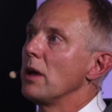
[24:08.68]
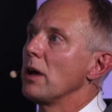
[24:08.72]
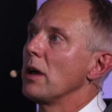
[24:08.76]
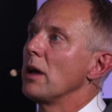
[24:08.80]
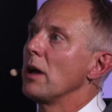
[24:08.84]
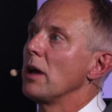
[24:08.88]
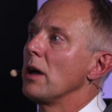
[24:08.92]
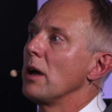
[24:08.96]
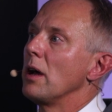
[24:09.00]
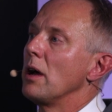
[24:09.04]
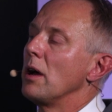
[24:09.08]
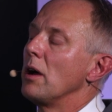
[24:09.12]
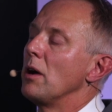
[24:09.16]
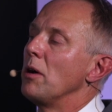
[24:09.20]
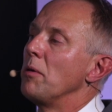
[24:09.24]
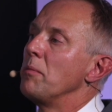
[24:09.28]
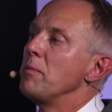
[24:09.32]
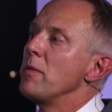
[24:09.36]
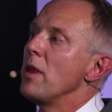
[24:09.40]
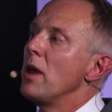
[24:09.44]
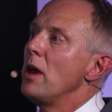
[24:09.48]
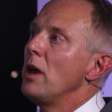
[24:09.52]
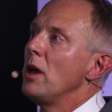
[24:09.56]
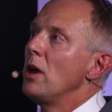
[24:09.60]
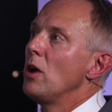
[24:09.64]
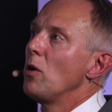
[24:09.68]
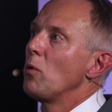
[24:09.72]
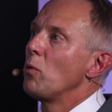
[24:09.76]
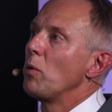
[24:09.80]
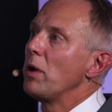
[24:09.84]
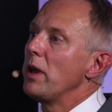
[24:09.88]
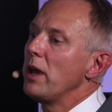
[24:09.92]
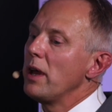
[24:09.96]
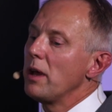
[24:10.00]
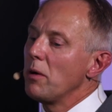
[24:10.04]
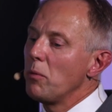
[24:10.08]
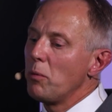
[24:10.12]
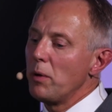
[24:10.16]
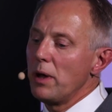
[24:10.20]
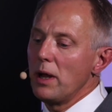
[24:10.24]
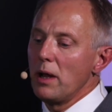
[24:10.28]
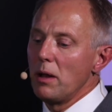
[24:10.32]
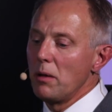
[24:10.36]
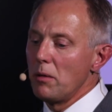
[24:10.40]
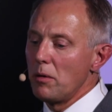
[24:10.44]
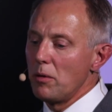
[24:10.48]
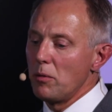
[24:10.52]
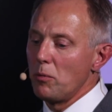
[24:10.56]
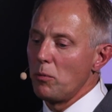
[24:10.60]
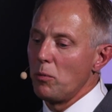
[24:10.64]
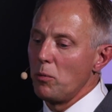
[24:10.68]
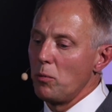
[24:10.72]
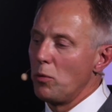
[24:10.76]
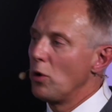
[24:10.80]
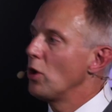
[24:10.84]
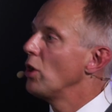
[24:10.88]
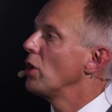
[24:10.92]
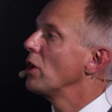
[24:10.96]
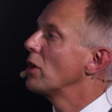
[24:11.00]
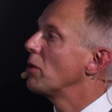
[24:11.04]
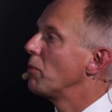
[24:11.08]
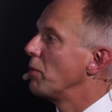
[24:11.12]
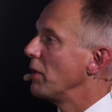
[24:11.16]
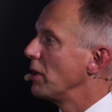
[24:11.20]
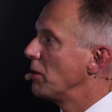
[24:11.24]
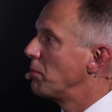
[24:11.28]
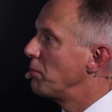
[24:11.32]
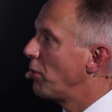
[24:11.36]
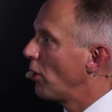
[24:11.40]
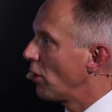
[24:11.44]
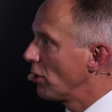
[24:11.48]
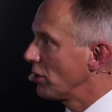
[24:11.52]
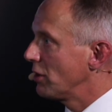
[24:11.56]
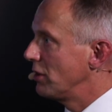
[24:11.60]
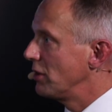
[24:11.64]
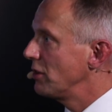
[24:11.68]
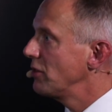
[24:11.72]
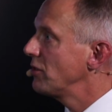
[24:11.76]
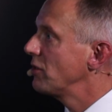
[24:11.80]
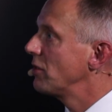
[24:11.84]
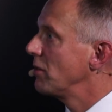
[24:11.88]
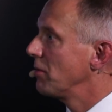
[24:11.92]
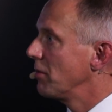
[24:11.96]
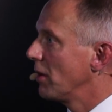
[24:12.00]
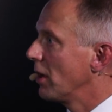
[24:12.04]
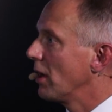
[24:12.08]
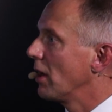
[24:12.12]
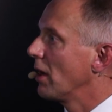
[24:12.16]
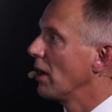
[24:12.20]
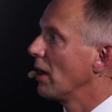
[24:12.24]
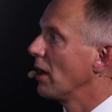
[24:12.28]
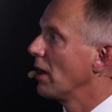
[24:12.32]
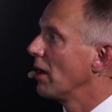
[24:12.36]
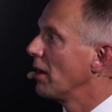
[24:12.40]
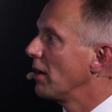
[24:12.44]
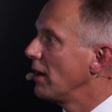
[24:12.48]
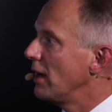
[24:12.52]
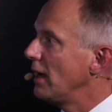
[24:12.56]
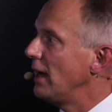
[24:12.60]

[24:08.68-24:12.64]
uh, we will work with partners uh,